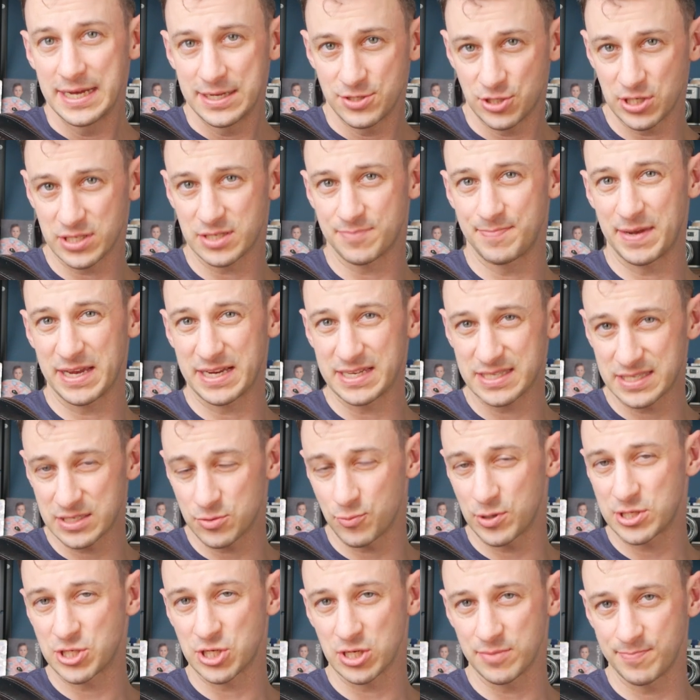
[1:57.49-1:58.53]
Just make
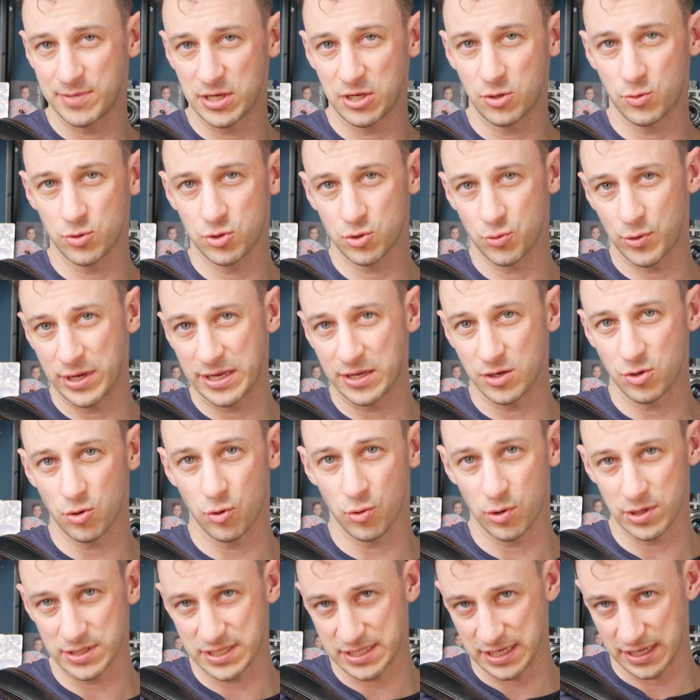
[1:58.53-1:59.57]
switching between
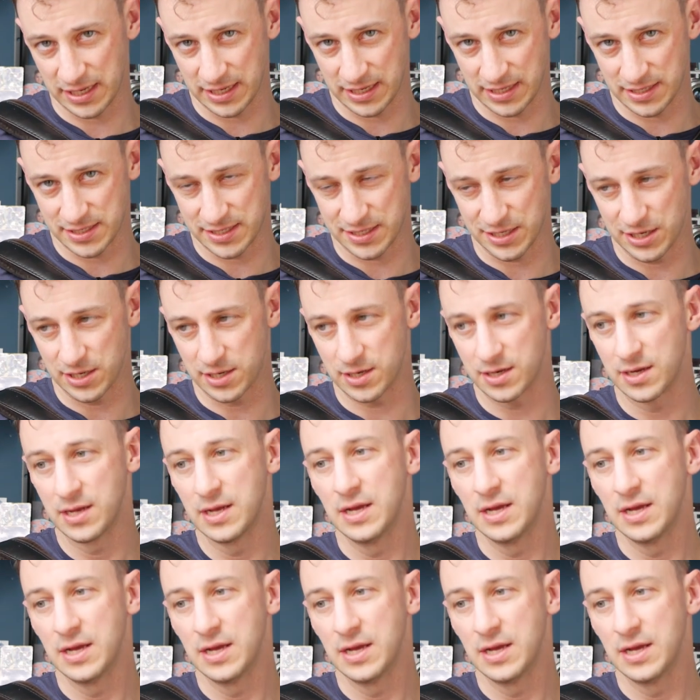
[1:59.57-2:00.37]
chords easier.